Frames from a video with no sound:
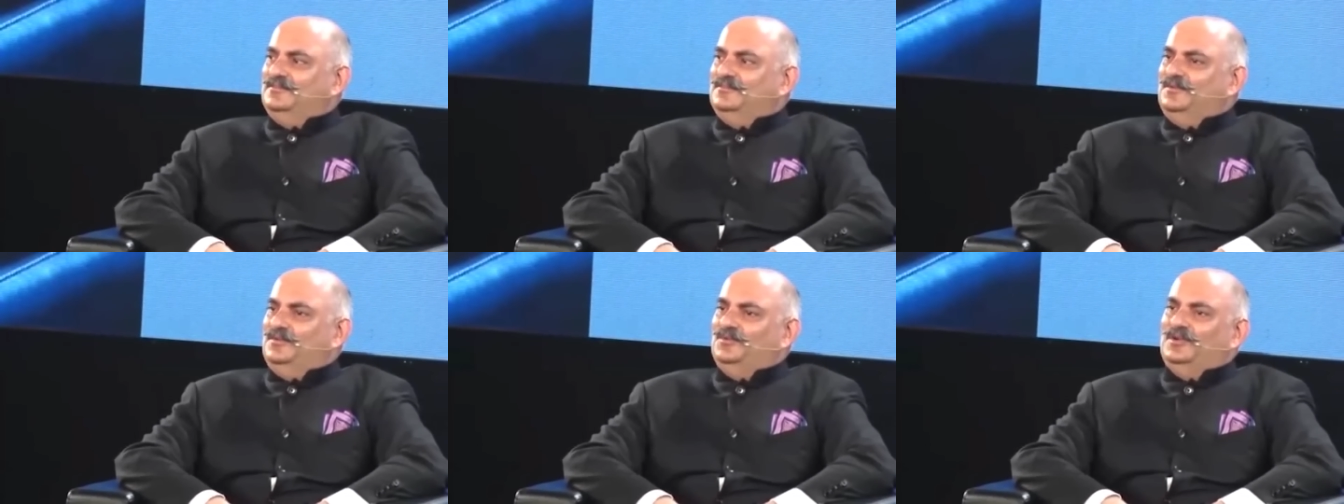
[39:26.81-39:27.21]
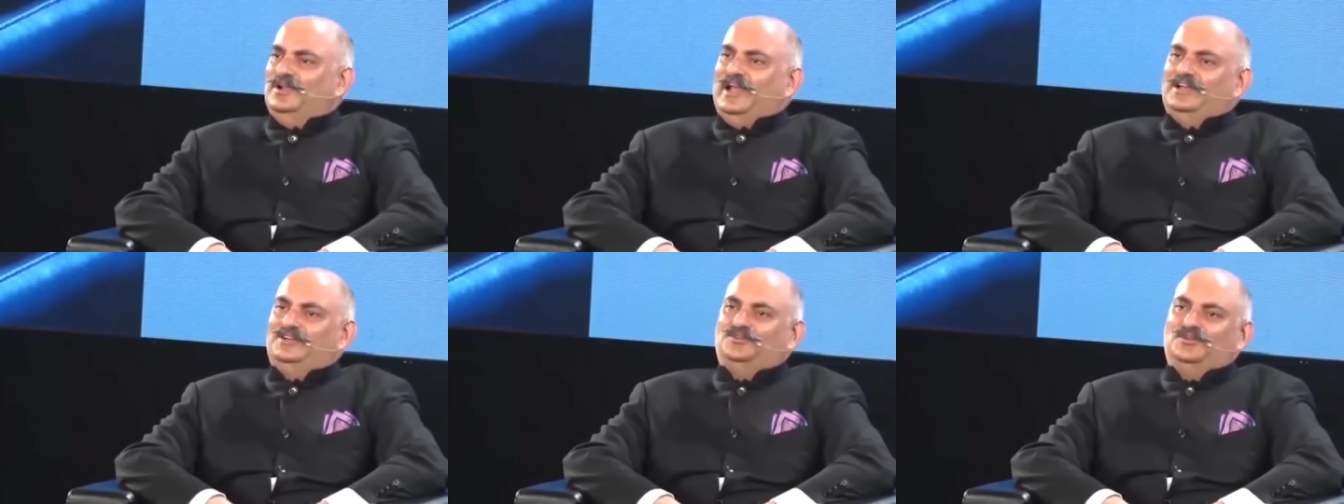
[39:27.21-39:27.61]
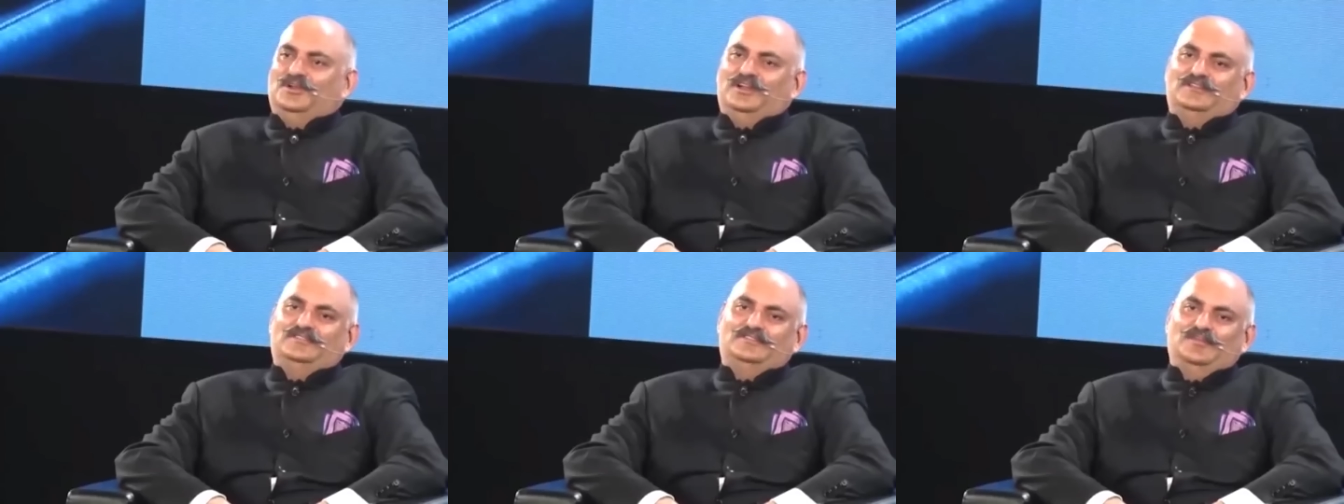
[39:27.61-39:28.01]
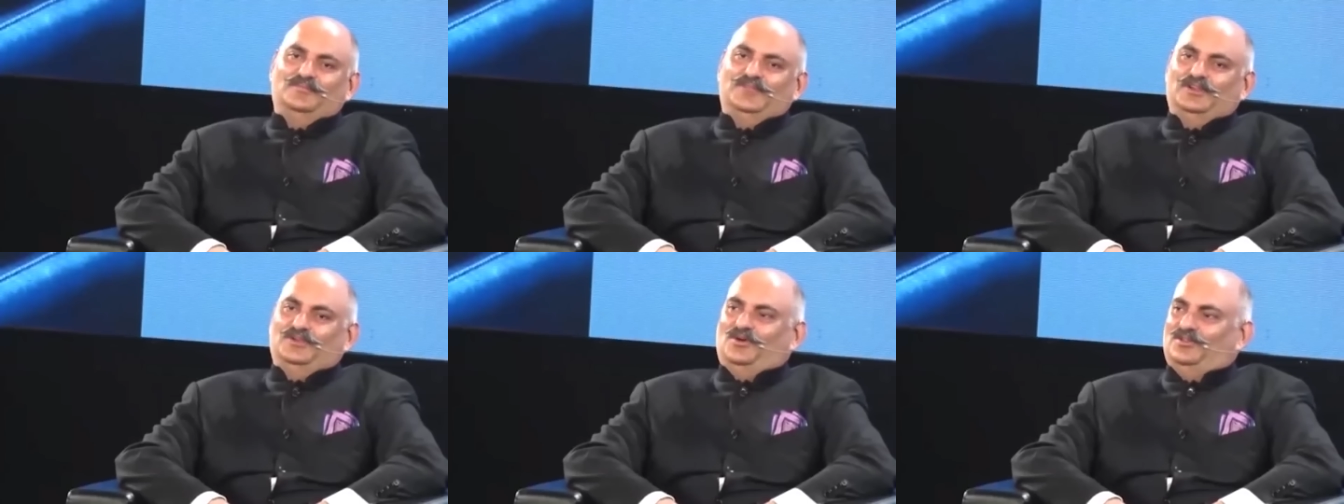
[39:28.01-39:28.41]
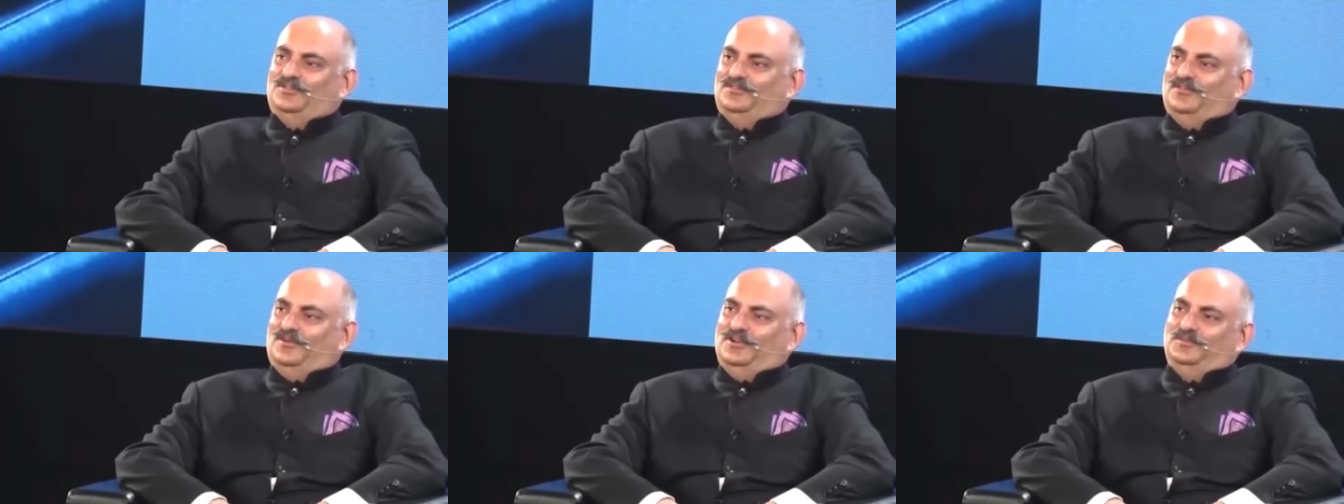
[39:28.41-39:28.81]
we would like to get something north
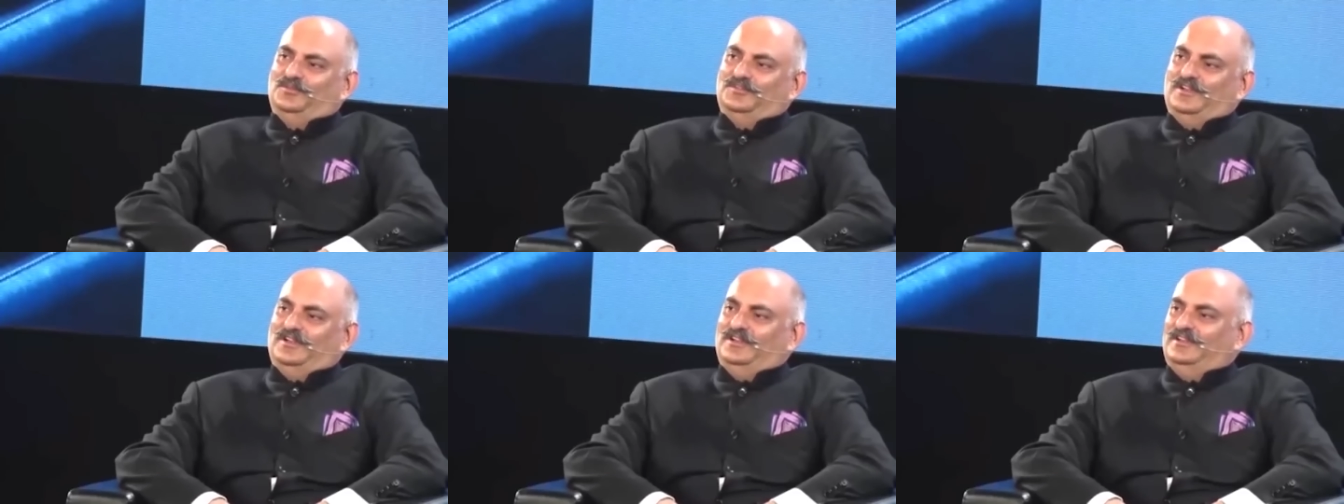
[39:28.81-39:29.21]
of 40%